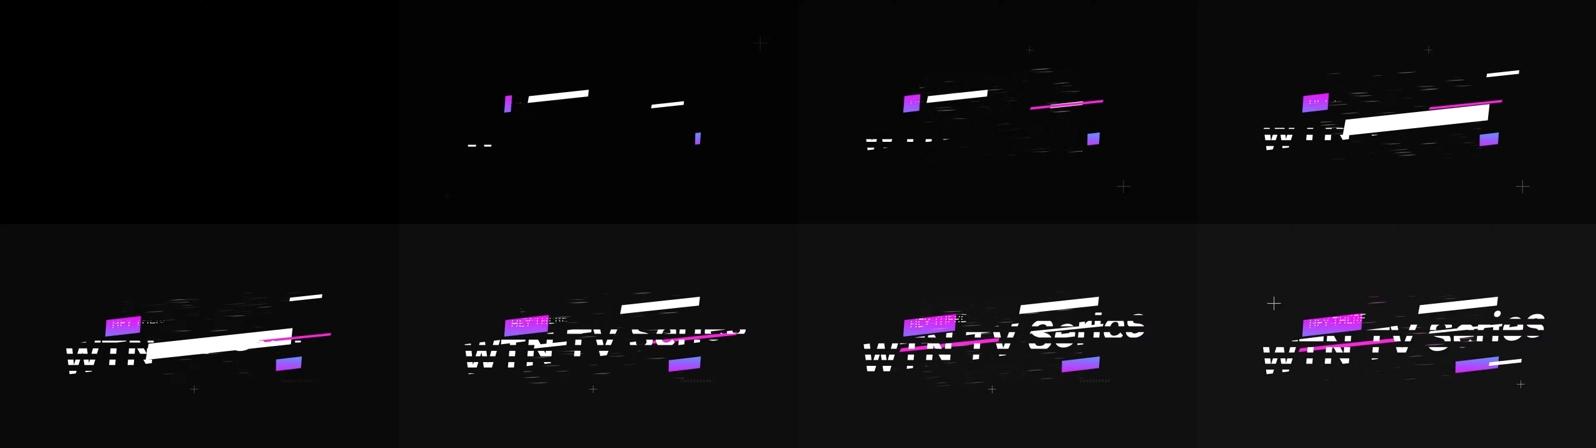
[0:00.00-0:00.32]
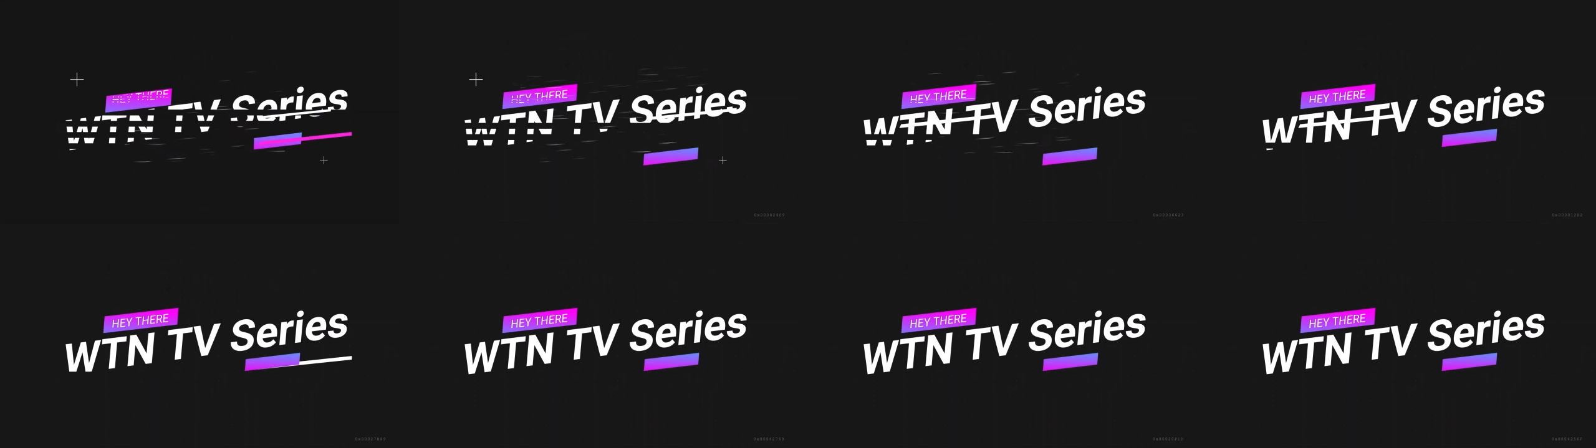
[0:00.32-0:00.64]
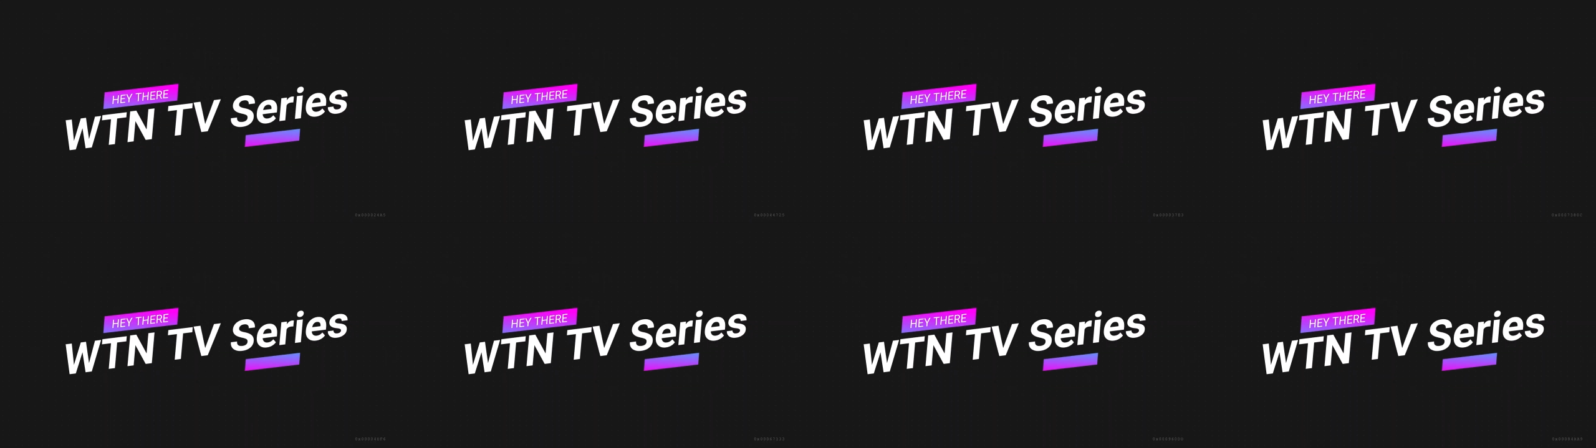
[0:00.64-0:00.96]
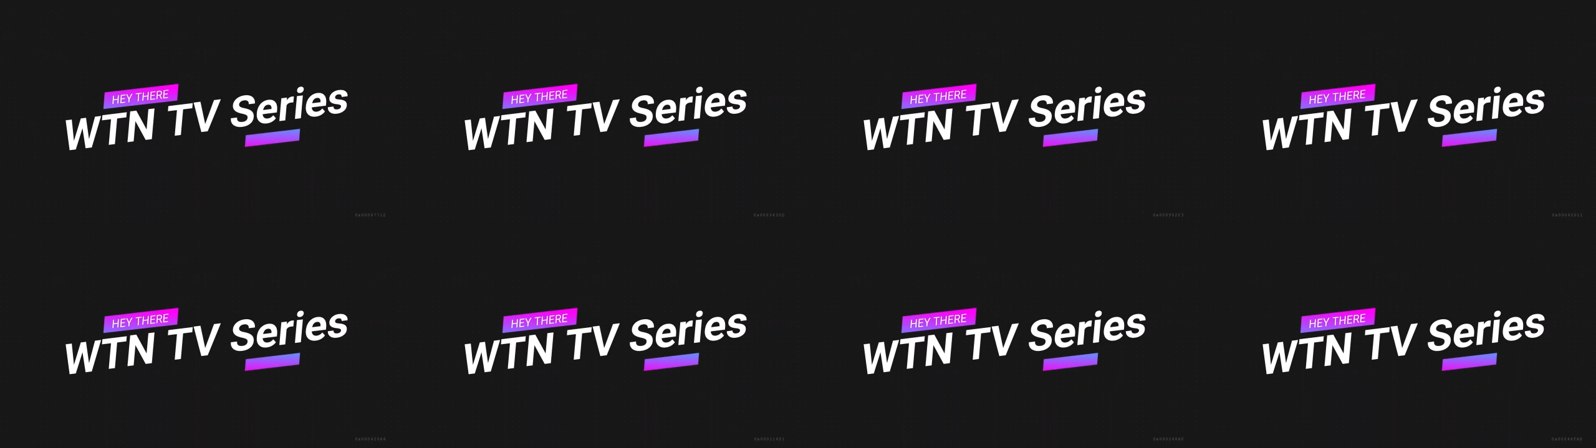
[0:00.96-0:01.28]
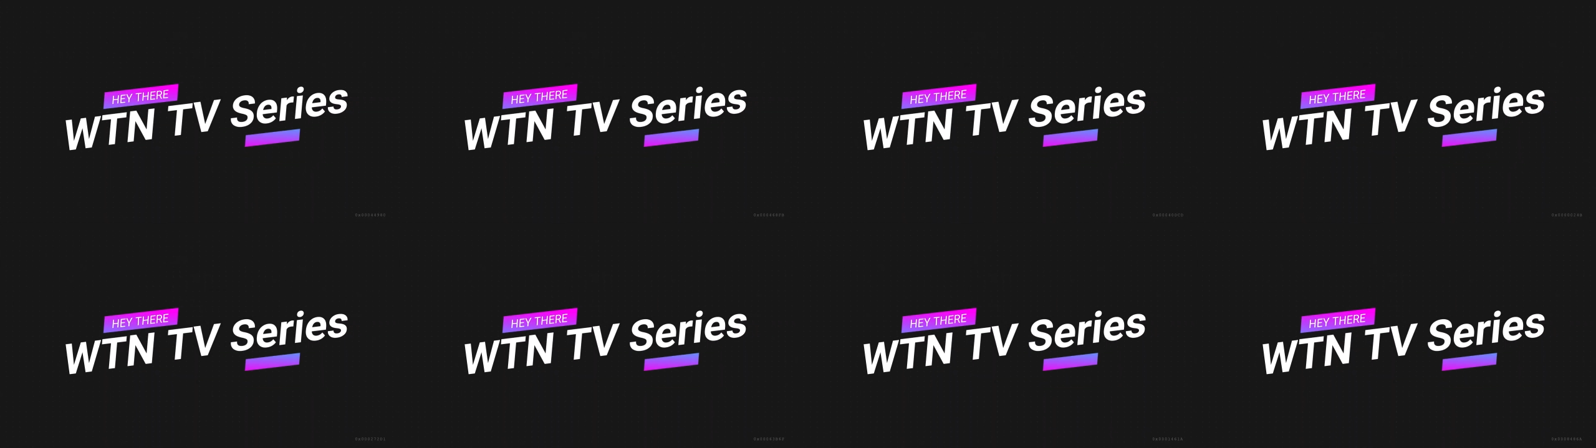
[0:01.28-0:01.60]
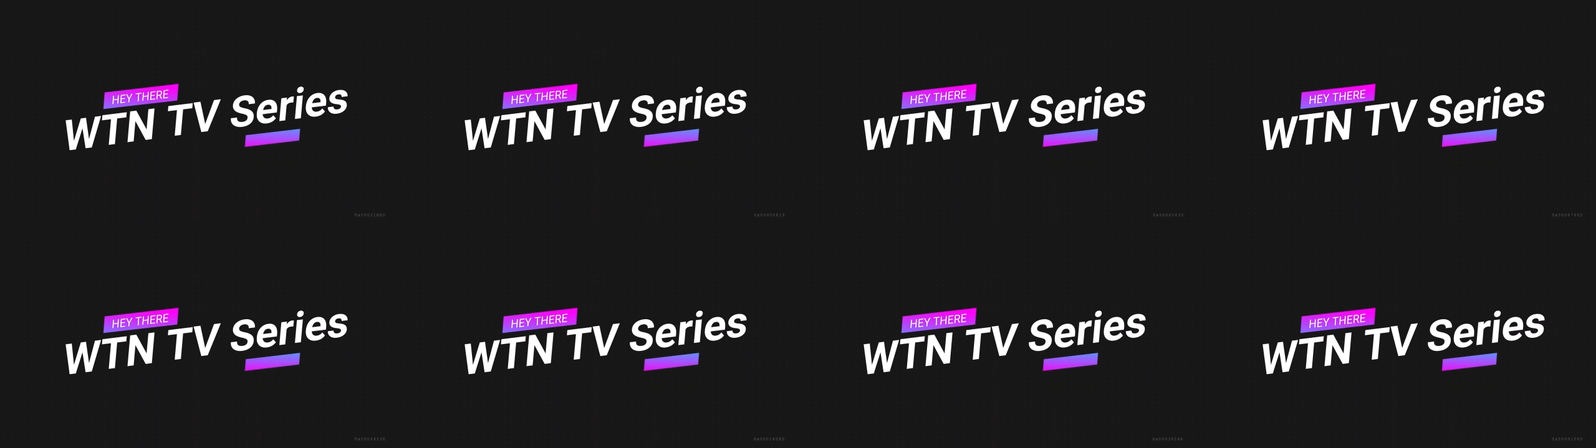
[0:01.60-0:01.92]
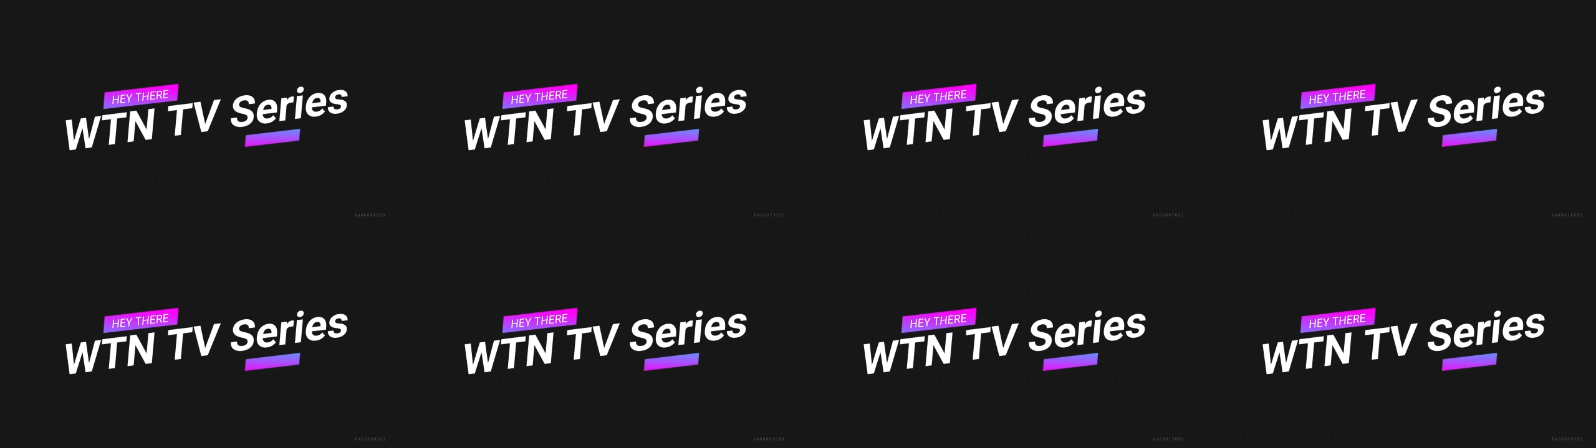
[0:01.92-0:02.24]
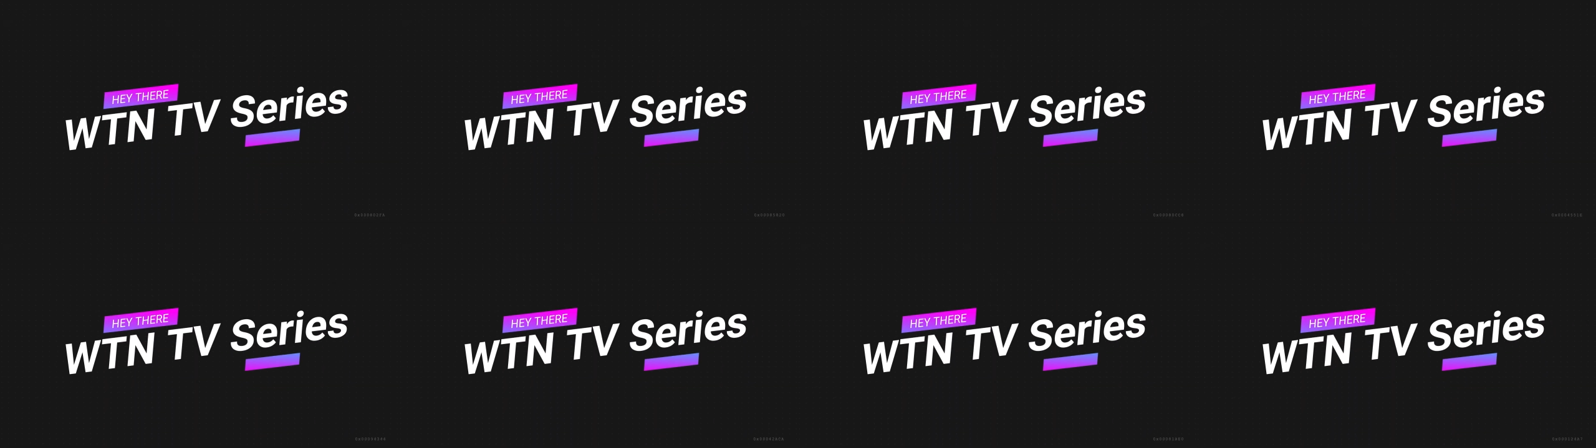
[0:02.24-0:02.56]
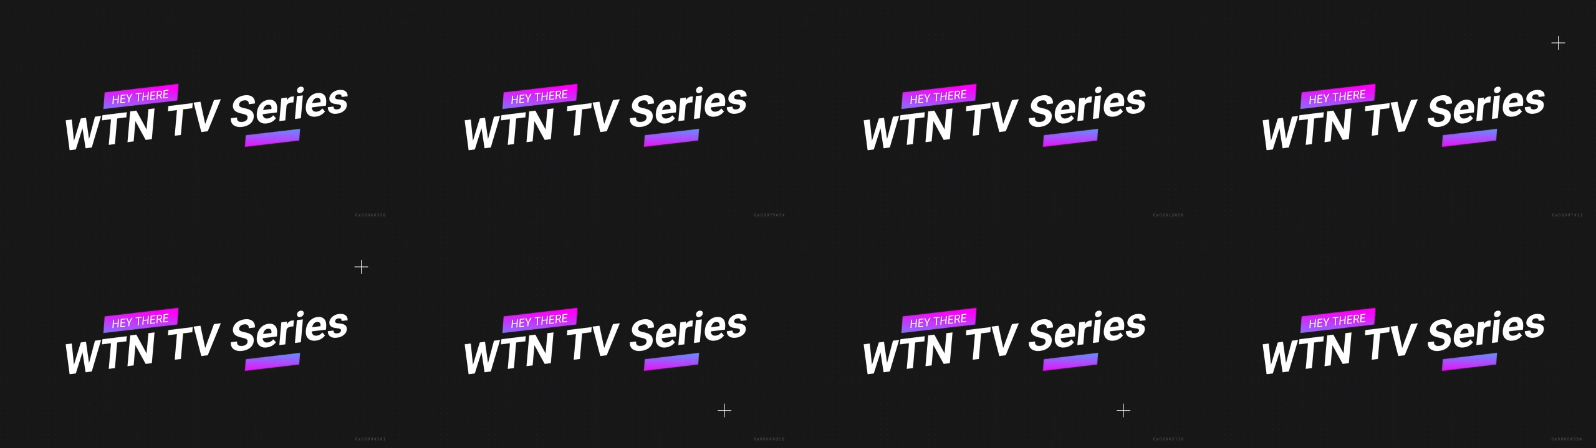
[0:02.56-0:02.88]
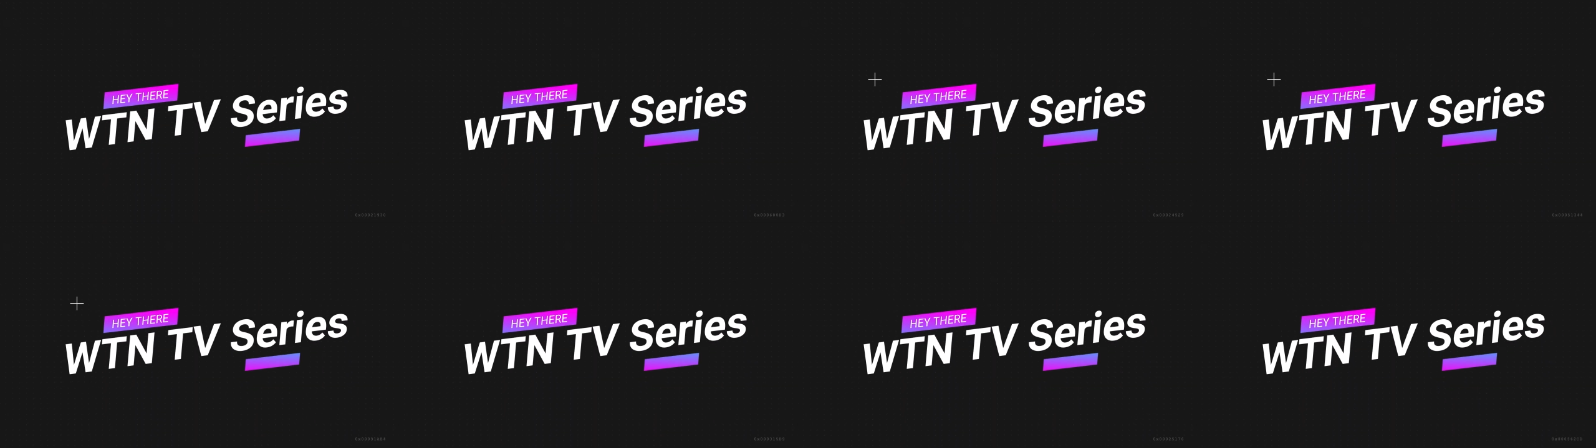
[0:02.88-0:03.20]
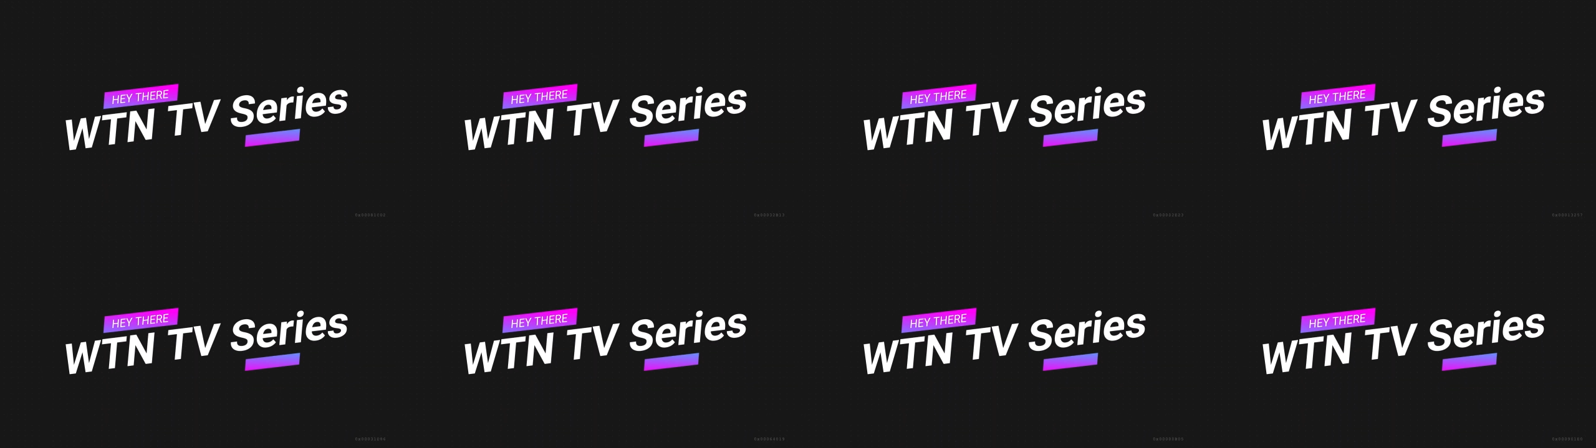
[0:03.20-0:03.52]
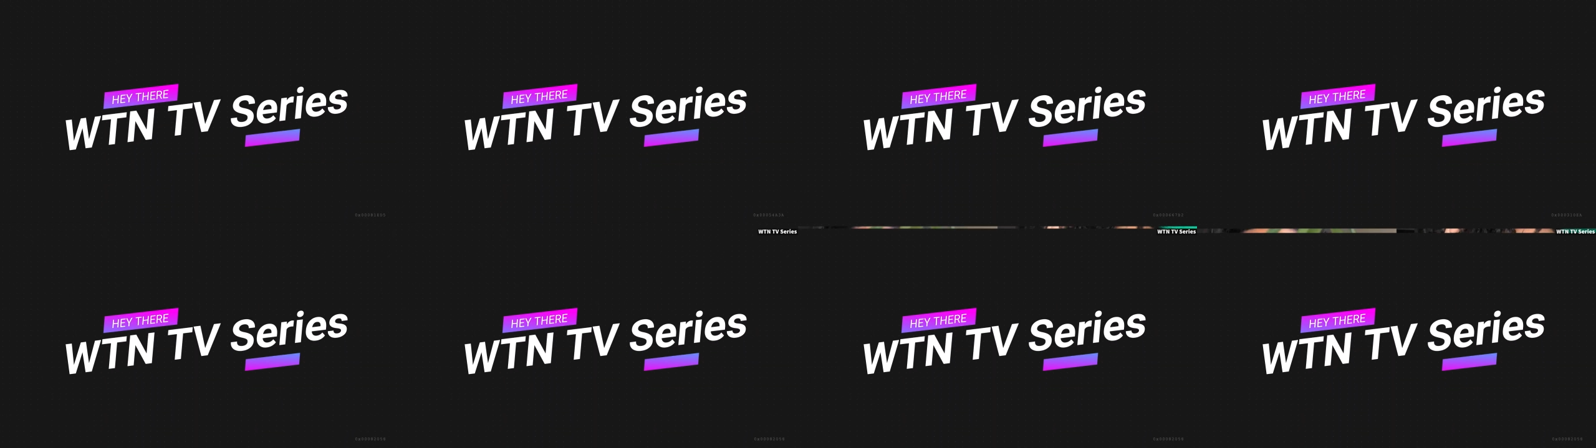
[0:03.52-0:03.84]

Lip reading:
(no speaker visible)